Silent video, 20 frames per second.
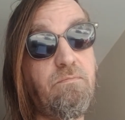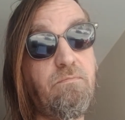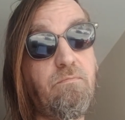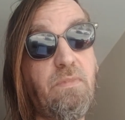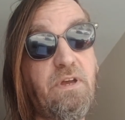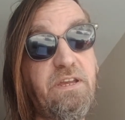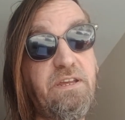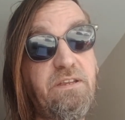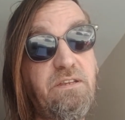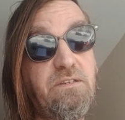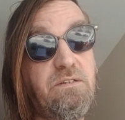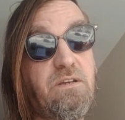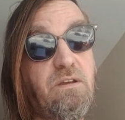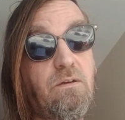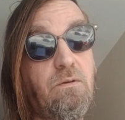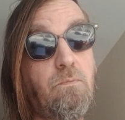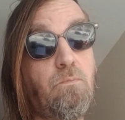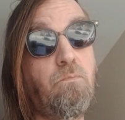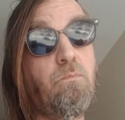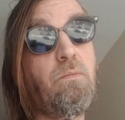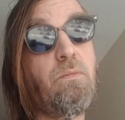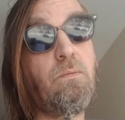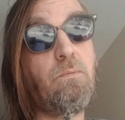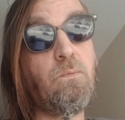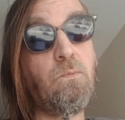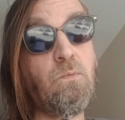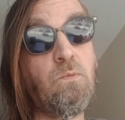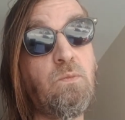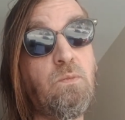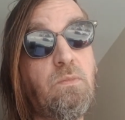my income.
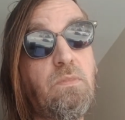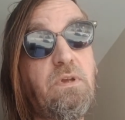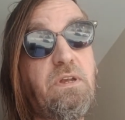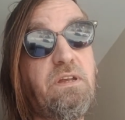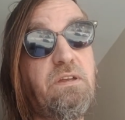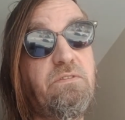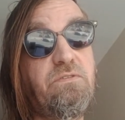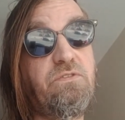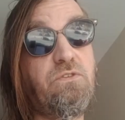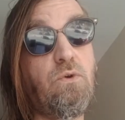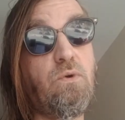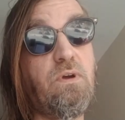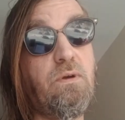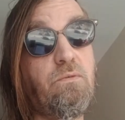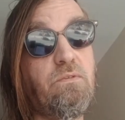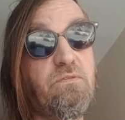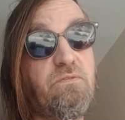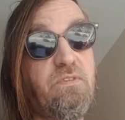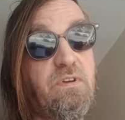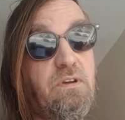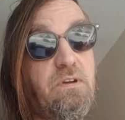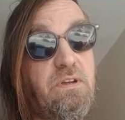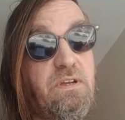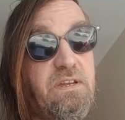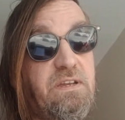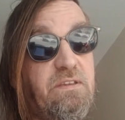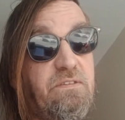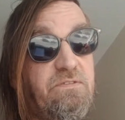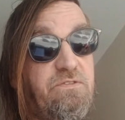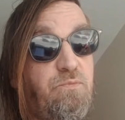And so I was very
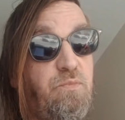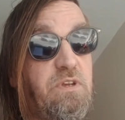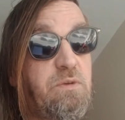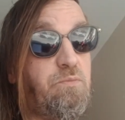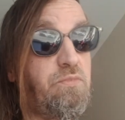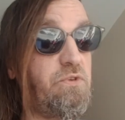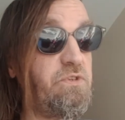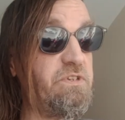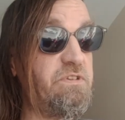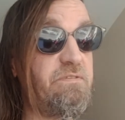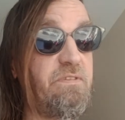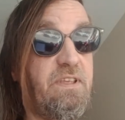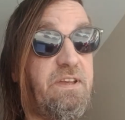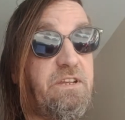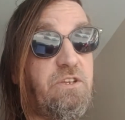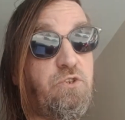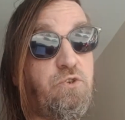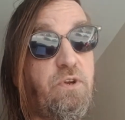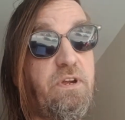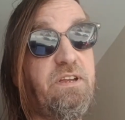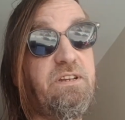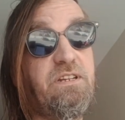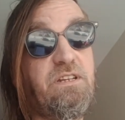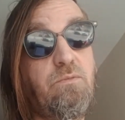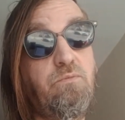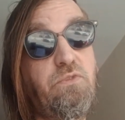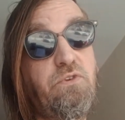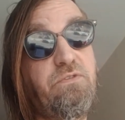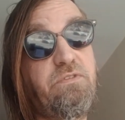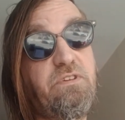against people just like
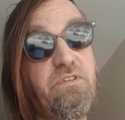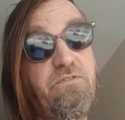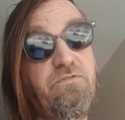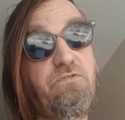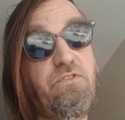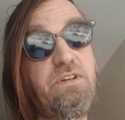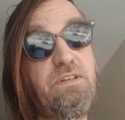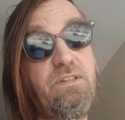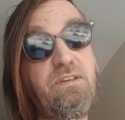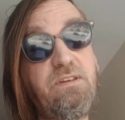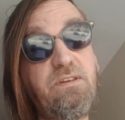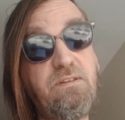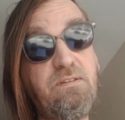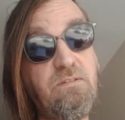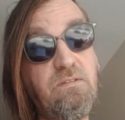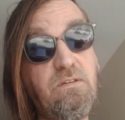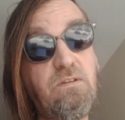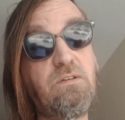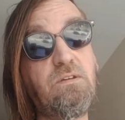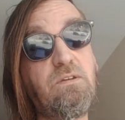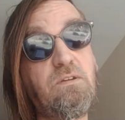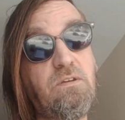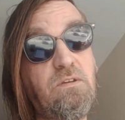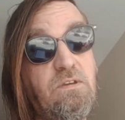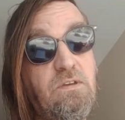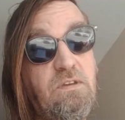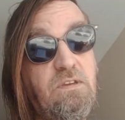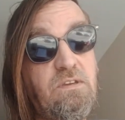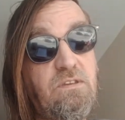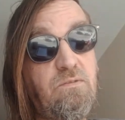trading music freely.
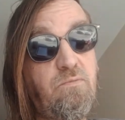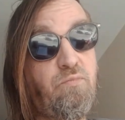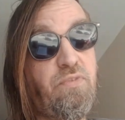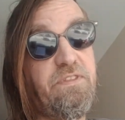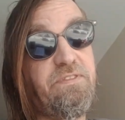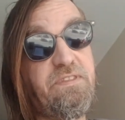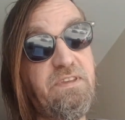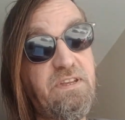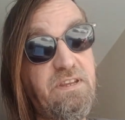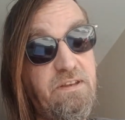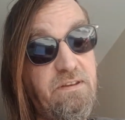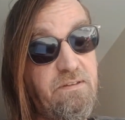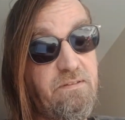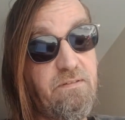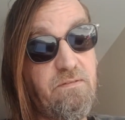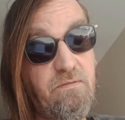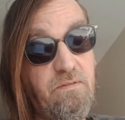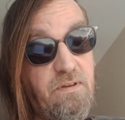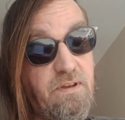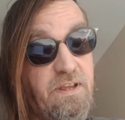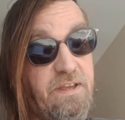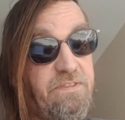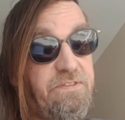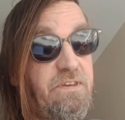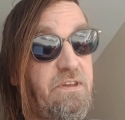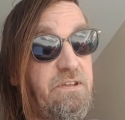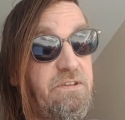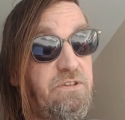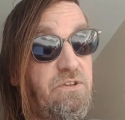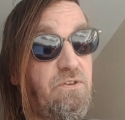But then I
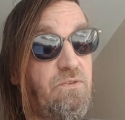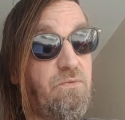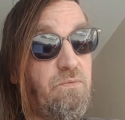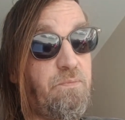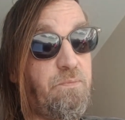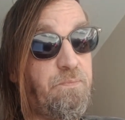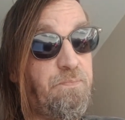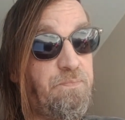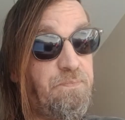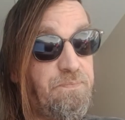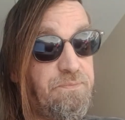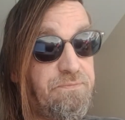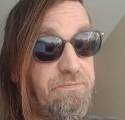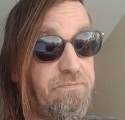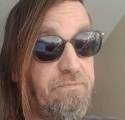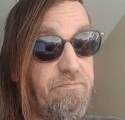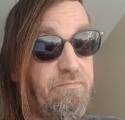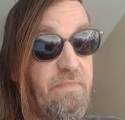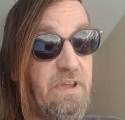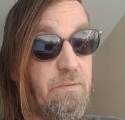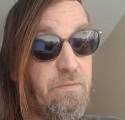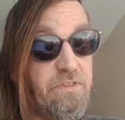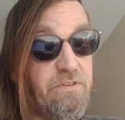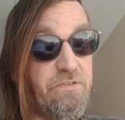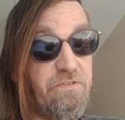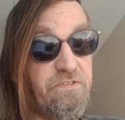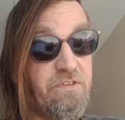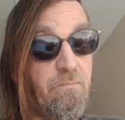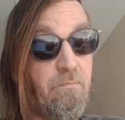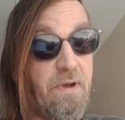thought, maybe
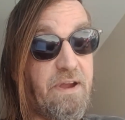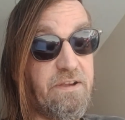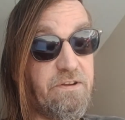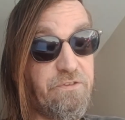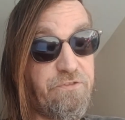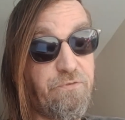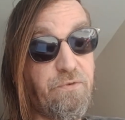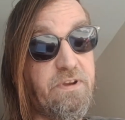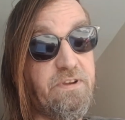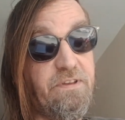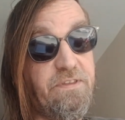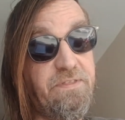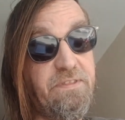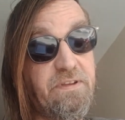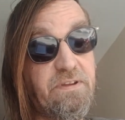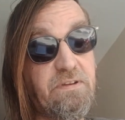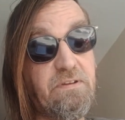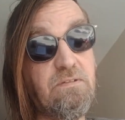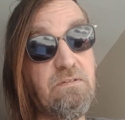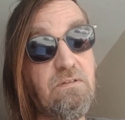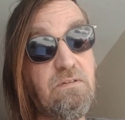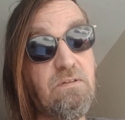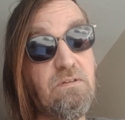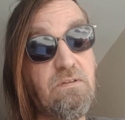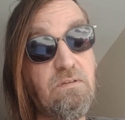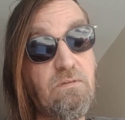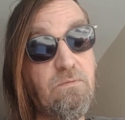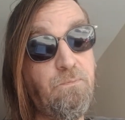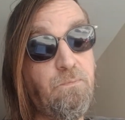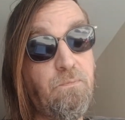there's some minor threat on there.
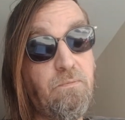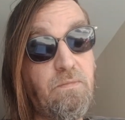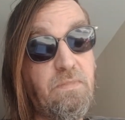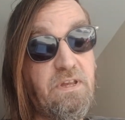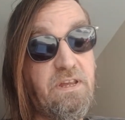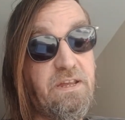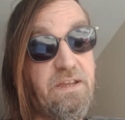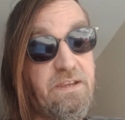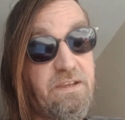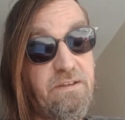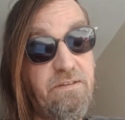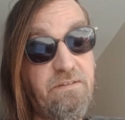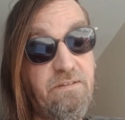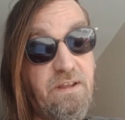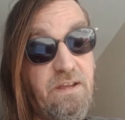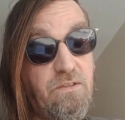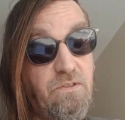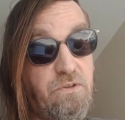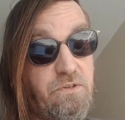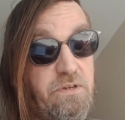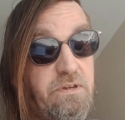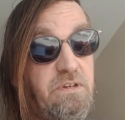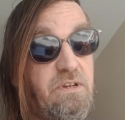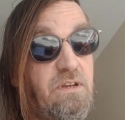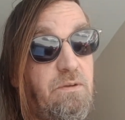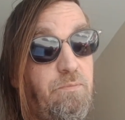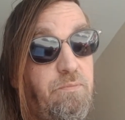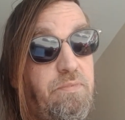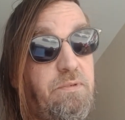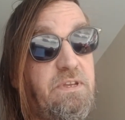And I looked it
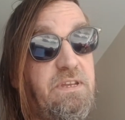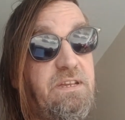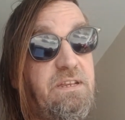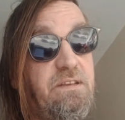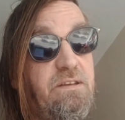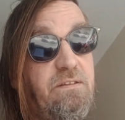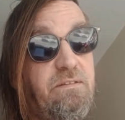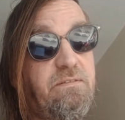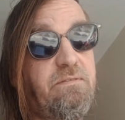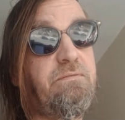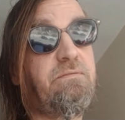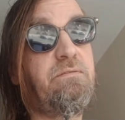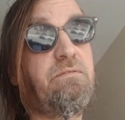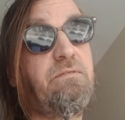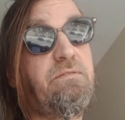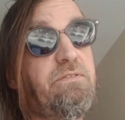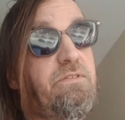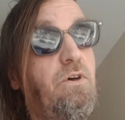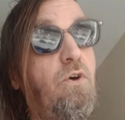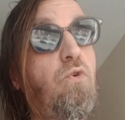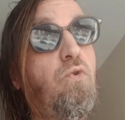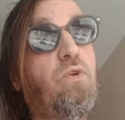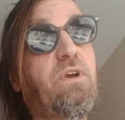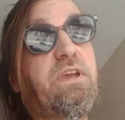up, and the whole